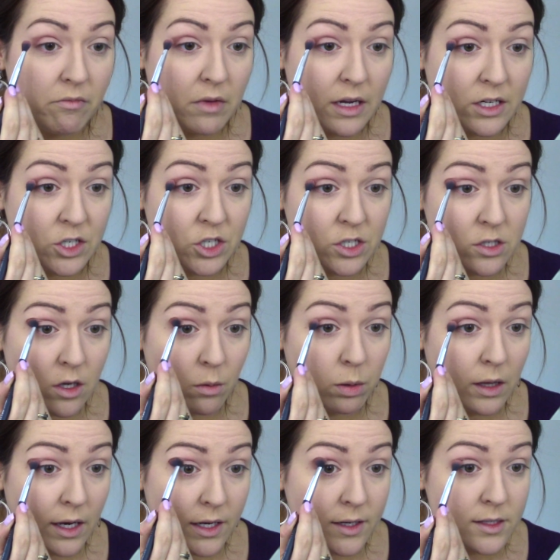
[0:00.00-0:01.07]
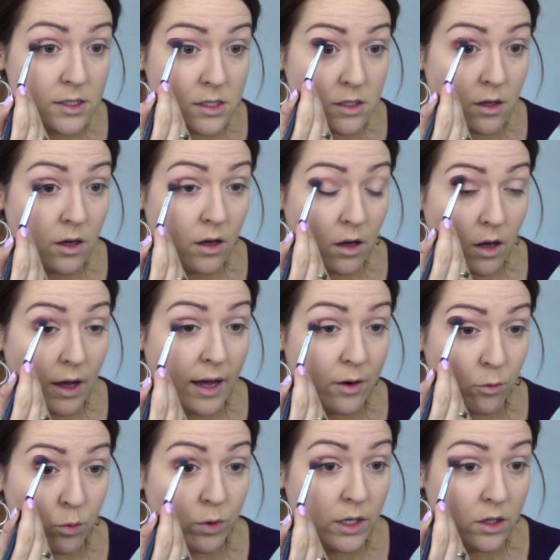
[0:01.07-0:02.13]
applies
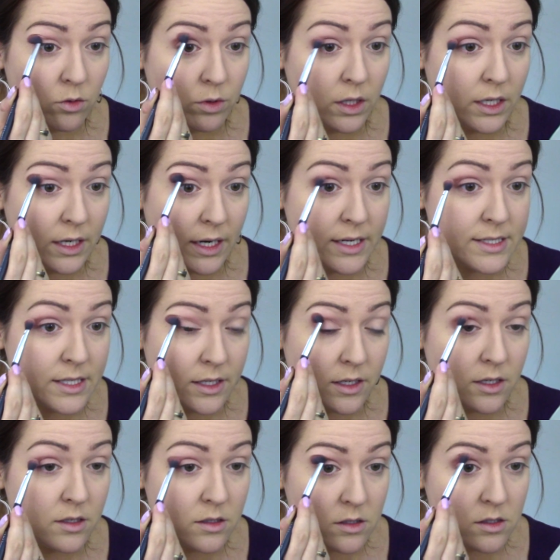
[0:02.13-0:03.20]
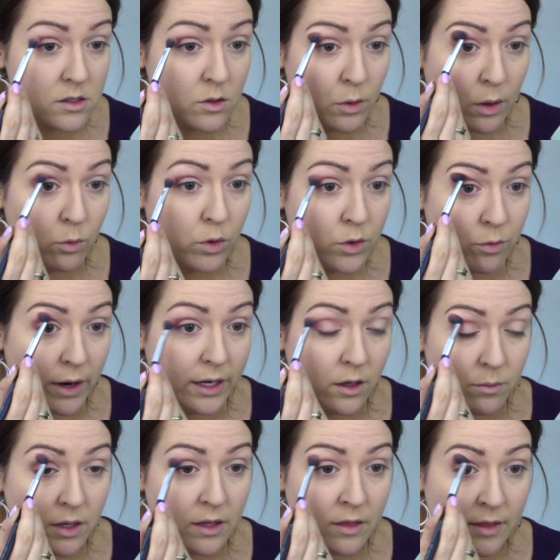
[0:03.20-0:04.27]
really, really nicely. So I would
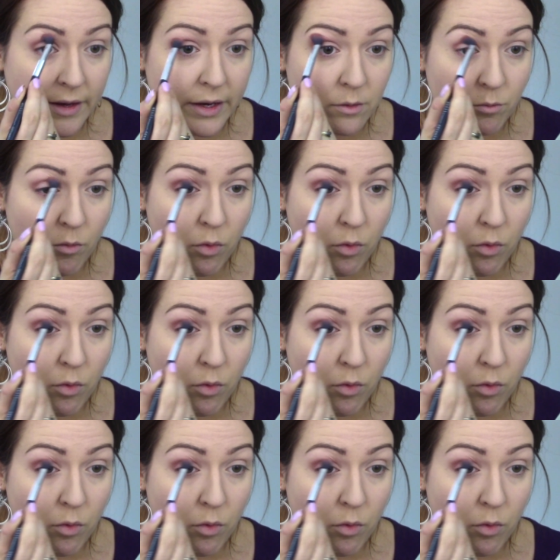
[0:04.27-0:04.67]
recommend that